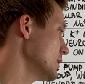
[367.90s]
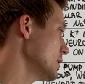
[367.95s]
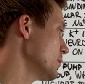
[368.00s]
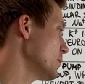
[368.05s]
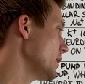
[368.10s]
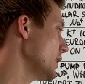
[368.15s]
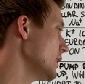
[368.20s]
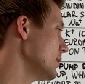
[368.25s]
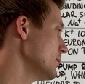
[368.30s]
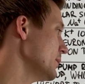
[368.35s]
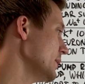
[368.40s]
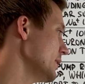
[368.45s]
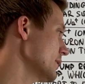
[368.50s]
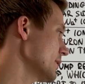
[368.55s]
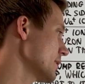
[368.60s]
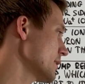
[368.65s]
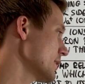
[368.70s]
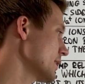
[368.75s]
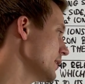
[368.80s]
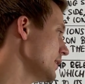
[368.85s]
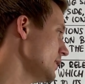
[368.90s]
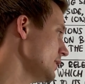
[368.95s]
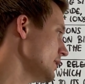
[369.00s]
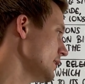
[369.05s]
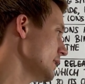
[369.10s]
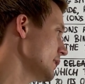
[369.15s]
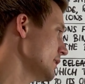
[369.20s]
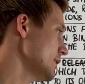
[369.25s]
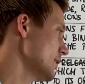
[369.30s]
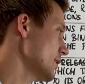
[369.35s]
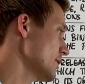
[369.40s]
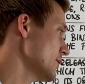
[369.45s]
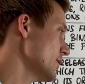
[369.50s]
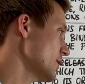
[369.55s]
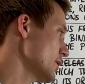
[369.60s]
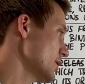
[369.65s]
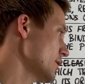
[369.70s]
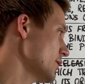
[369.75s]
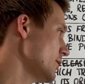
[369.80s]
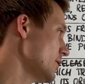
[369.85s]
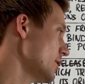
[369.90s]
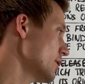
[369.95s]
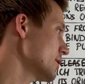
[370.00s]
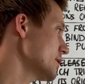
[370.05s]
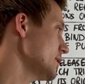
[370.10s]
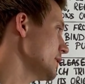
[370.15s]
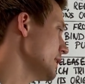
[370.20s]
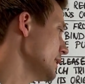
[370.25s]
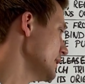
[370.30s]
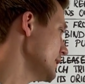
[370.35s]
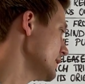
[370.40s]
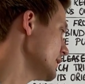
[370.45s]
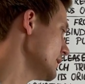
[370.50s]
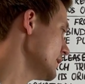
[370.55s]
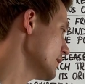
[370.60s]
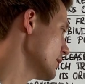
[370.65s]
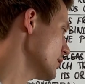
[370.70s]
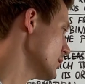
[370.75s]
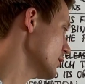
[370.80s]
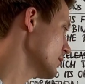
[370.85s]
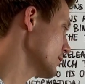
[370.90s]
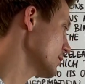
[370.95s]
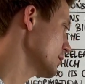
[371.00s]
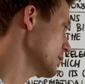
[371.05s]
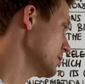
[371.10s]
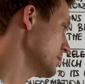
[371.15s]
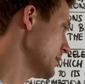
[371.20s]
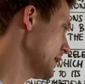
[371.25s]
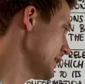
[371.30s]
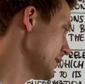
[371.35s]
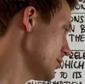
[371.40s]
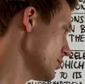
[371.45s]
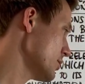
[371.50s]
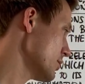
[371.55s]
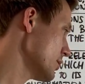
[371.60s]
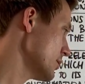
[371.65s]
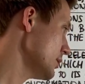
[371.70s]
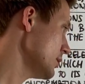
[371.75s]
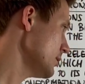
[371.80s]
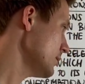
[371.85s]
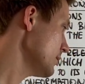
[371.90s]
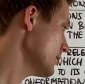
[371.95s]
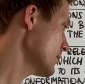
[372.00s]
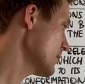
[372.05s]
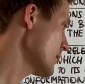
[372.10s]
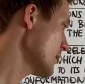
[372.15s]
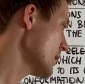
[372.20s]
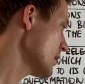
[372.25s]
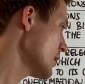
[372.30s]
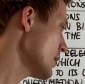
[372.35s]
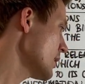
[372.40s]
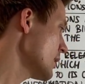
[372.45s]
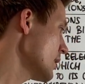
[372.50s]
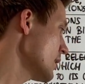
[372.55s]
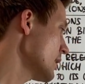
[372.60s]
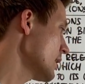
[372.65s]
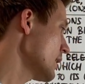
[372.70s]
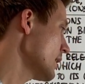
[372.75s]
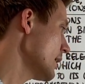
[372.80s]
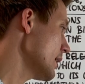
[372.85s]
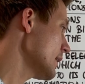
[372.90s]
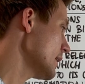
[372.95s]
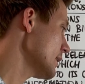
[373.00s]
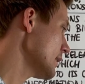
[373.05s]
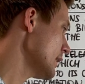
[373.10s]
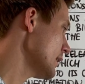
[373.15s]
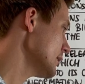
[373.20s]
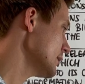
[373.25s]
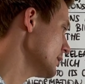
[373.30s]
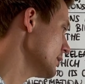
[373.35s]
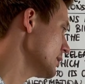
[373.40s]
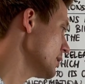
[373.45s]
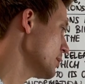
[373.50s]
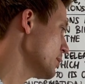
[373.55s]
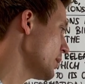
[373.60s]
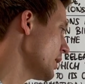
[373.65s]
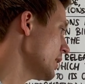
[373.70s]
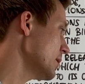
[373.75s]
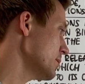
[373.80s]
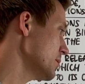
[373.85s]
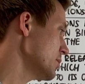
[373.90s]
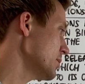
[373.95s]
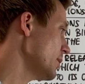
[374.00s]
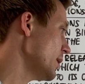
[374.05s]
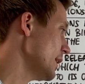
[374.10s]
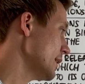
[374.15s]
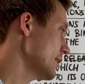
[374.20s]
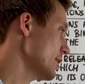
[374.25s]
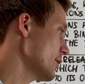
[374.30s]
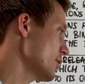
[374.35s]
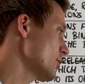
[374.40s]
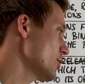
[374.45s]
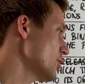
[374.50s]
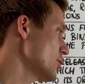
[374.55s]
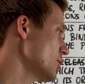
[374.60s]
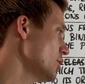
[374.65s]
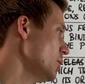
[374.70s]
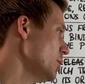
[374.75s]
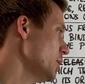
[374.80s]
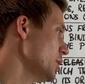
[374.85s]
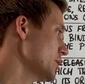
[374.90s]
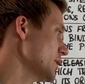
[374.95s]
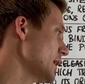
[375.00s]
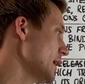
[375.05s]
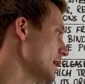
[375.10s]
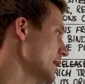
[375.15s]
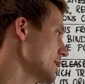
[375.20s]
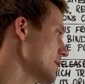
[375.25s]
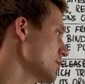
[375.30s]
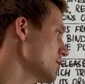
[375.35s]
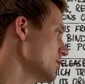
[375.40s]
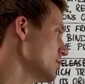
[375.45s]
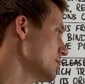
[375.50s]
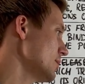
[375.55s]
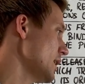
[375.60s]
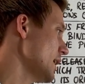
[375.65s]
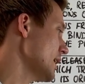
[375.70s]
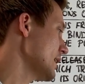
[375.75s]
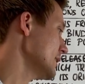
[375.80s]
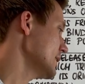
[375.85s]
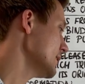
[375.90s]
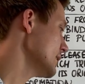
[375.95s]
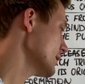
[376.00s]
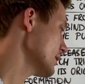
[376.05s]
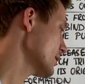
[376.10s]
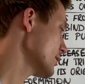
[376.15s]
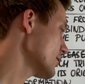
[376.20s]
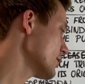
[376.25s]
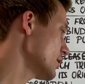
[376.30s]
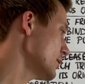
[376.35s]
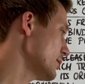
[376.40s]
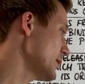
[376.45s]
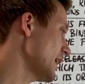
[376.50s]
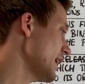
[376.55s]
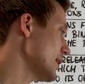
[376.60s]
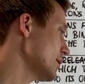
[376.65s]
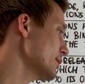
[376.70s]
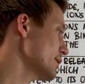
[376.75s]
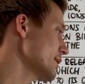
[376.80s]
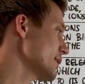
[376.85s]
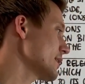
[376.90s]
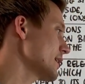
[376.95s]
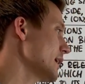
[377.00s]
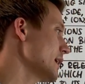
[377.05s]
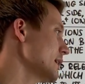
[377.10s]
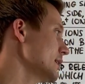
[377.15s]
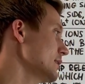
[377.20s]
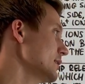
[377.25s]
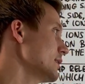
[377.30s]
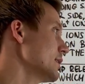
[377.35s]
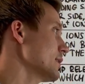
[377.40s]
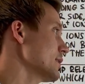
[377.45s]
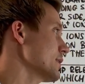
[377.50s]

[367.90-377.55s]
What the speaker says: the pump is still in its phosphorylated conformation, and the pump binds 2 potassium ions from outside the